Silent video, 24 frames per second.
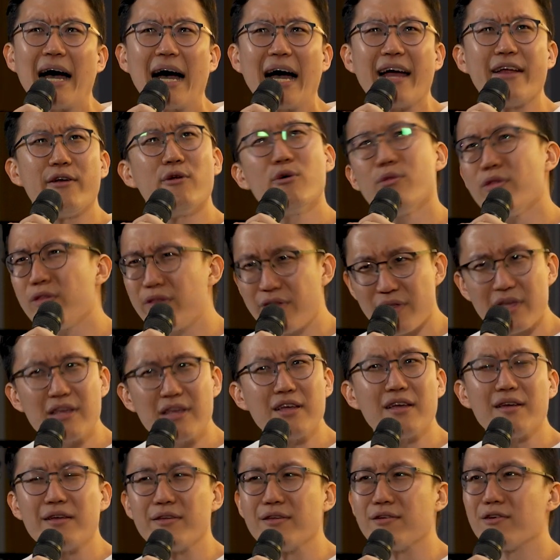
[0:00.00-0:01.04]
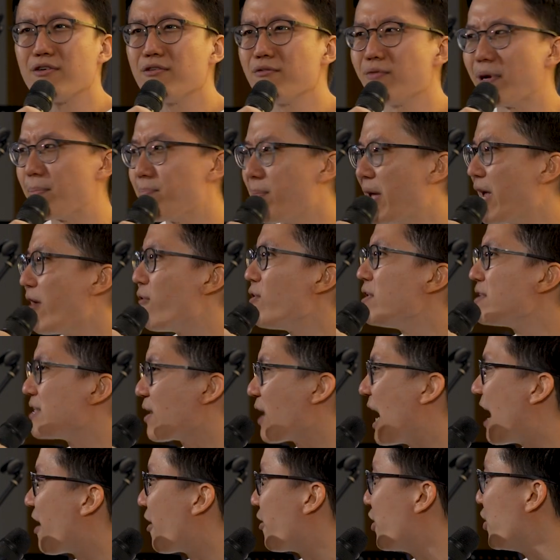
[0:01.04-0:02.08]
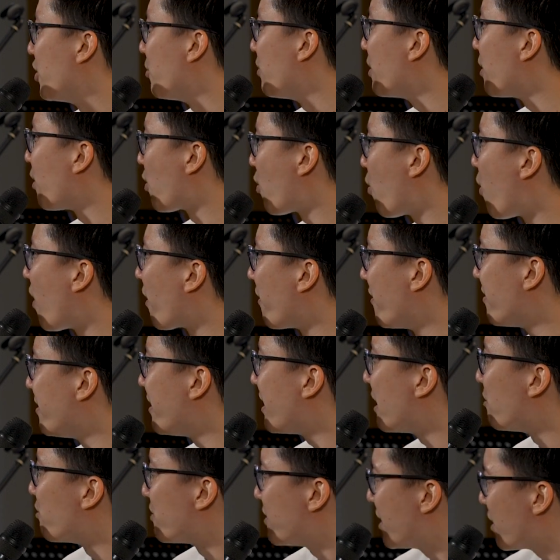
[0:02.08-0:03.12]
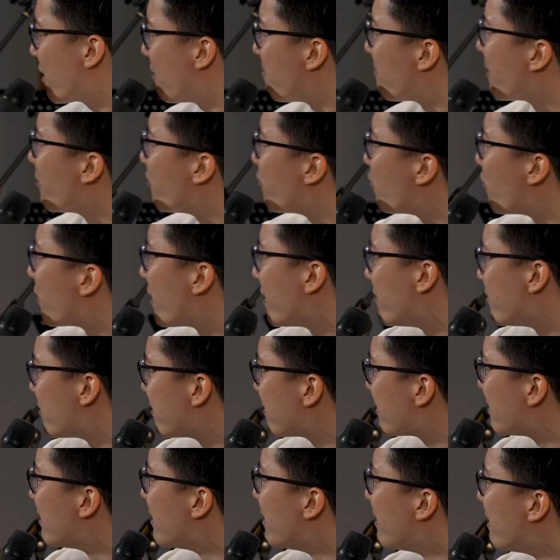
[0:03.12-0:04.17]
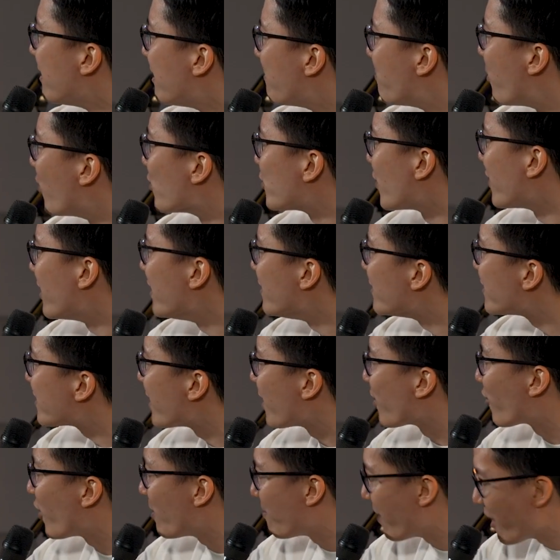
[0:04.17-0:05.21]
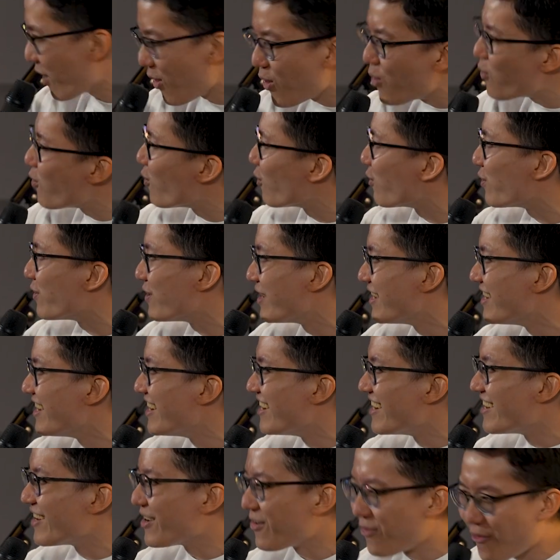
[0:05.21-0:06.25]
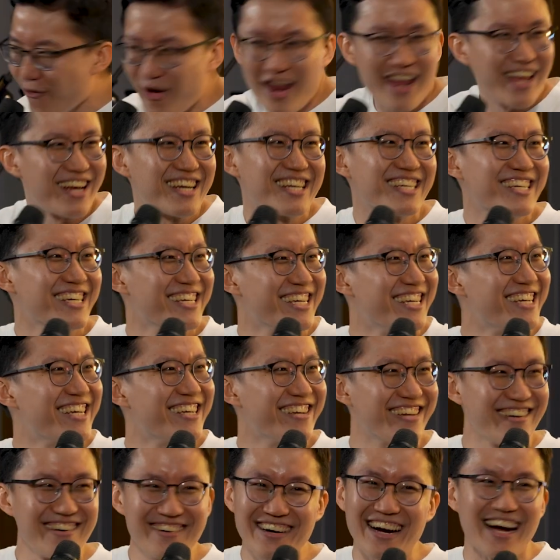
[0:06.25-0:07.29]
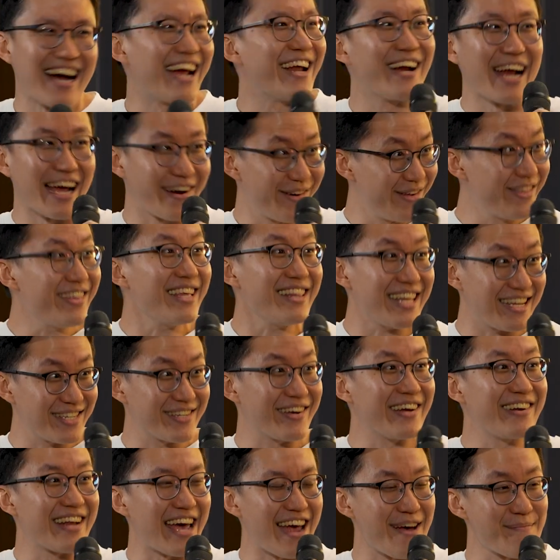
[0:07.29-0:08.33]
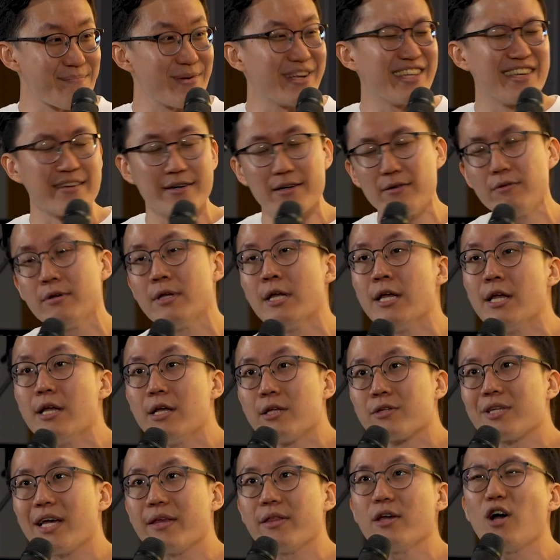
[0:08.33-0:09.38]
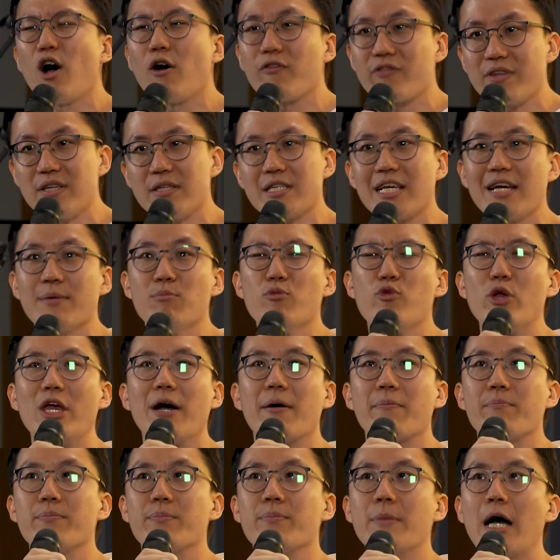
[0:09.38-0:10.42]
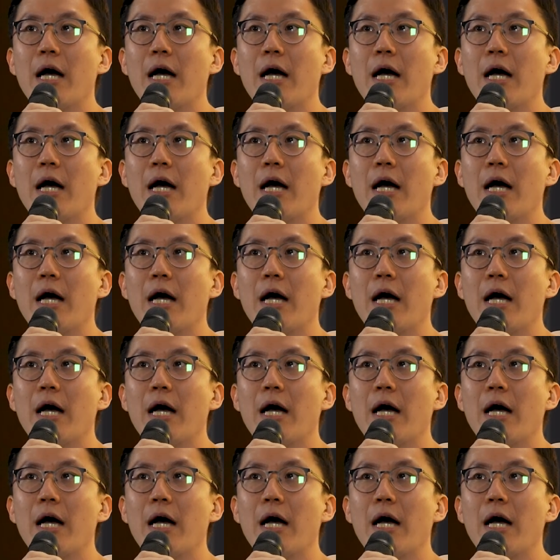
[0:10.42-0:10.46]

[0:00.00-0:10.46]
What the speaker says: I don't think, when parents are arguing or quarreling, I would take out my phone and just post on Instagram like, oh, great. I don't think that's going to happen, So I think oftentimes we are,